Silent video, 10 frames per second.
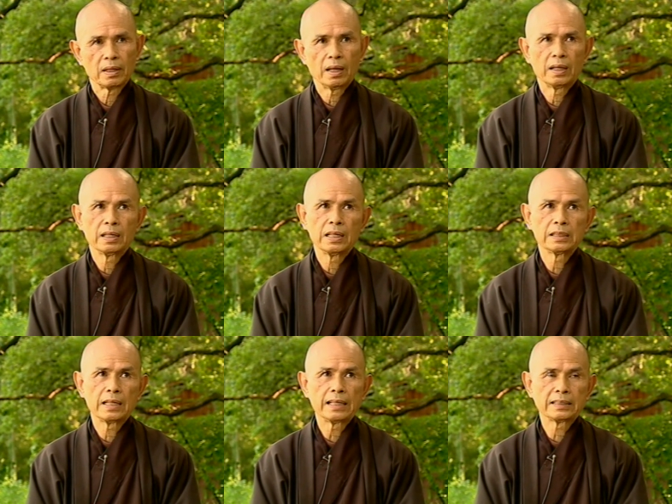And it
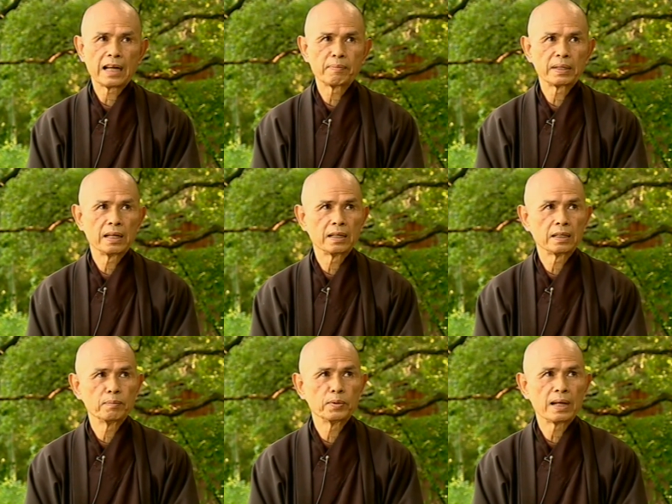is described that
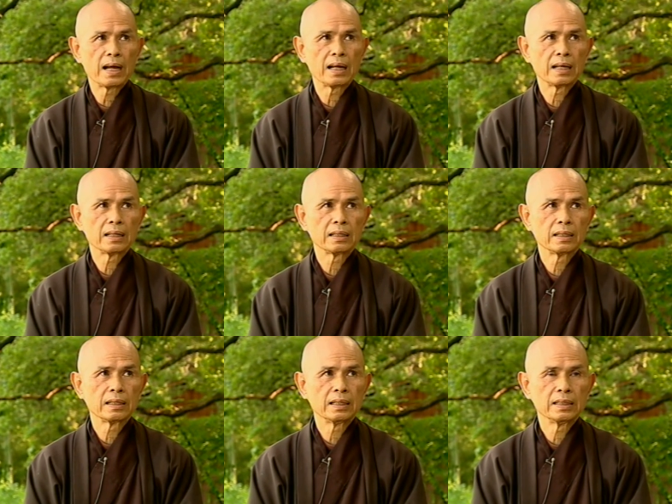the Buddha
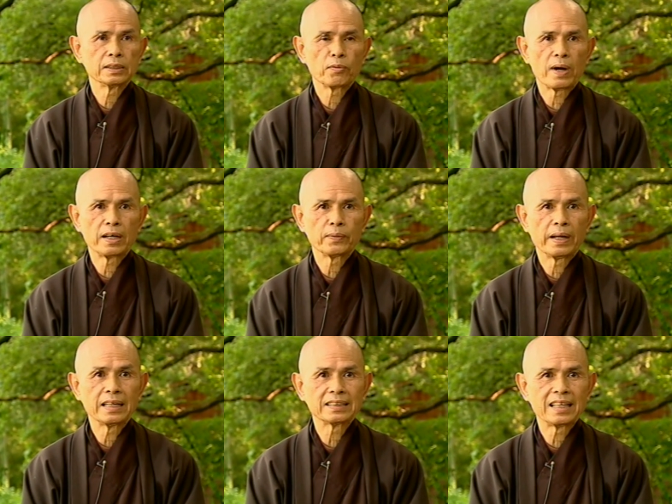is one who
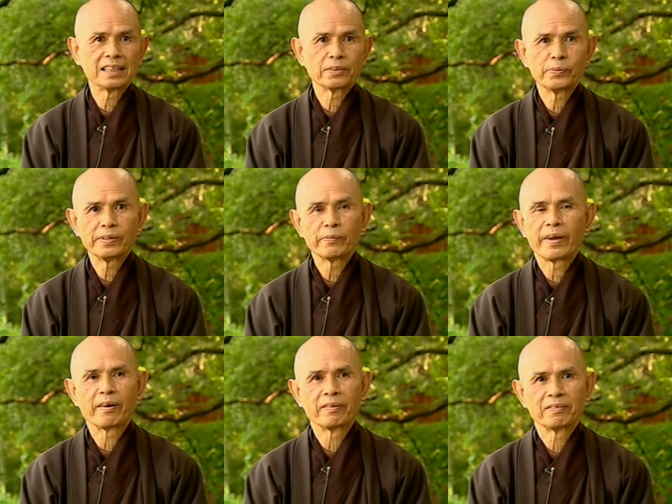understands the world
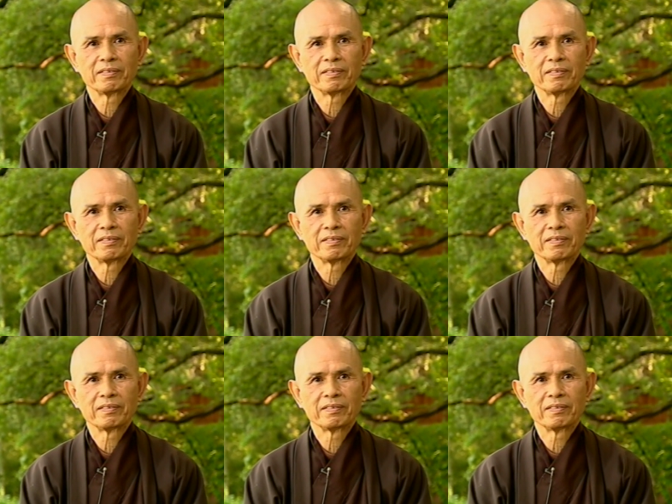well.